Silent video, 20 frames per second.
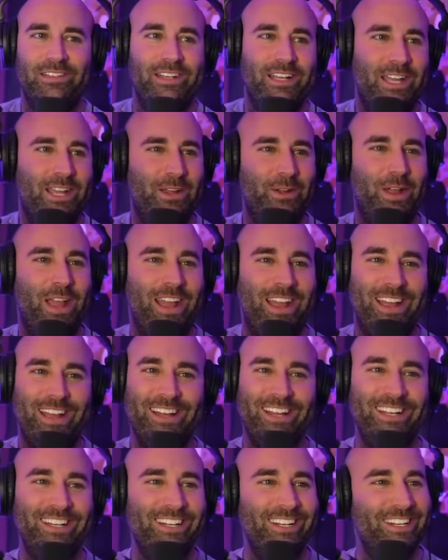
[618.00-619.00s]
Here,
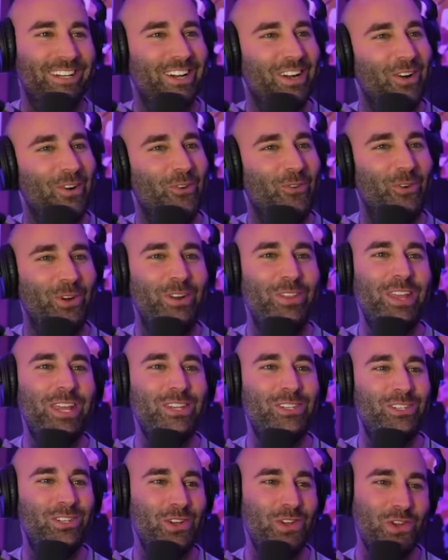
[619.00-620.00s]
what are
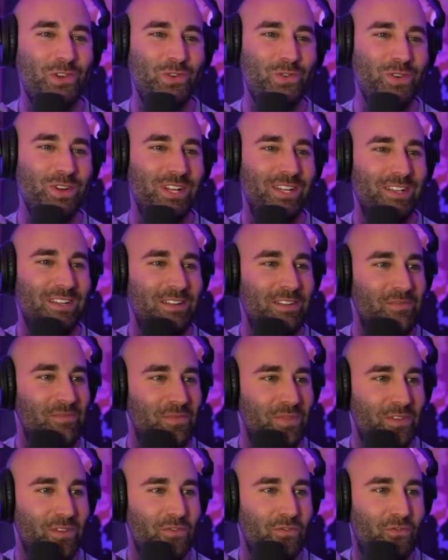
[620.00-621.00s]
these two
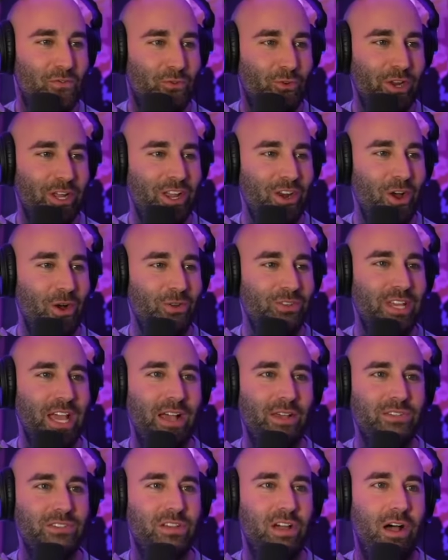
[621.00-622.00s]
freaking
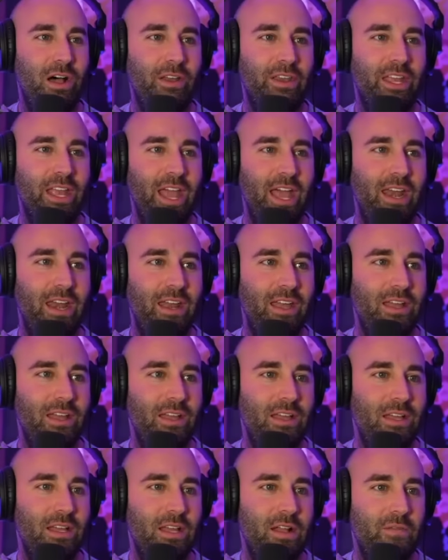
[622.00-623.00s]
hotels called again?
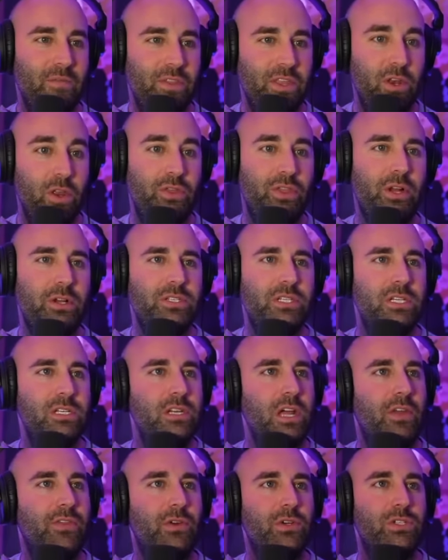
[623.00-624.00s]
You know, there's
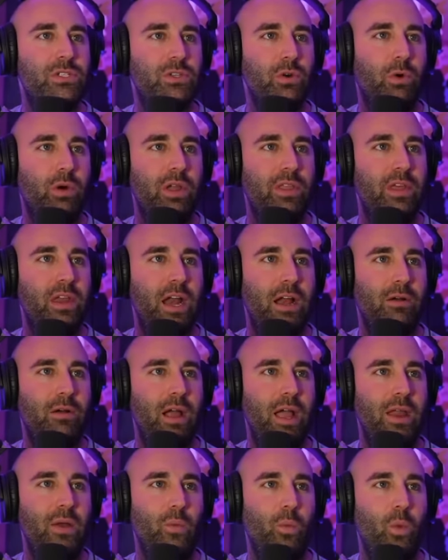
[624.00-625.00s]
another story that I
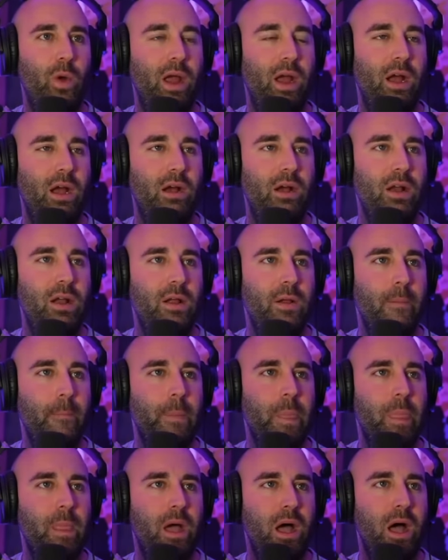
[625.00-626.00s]
read where
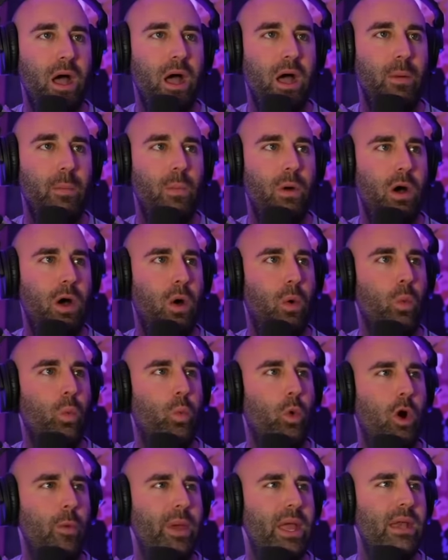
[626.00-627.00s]
a
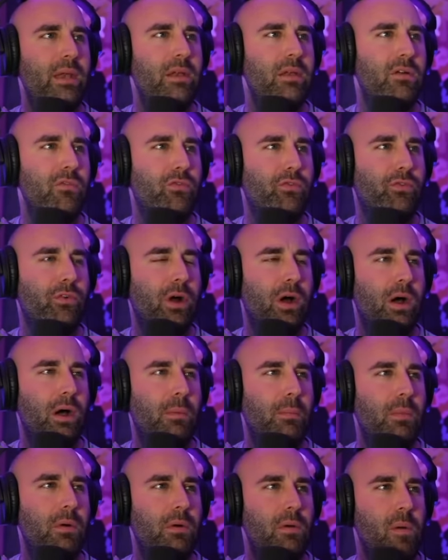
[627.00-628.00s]
woman
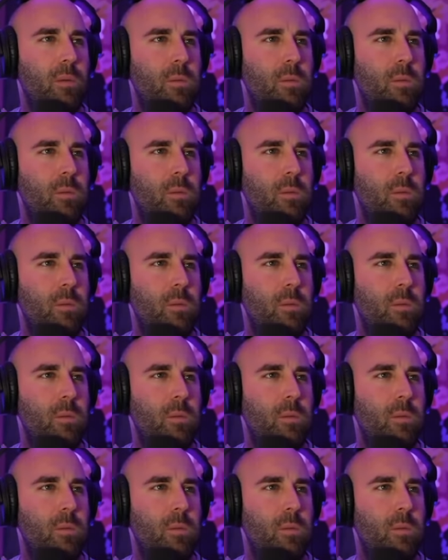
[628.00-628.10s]
from,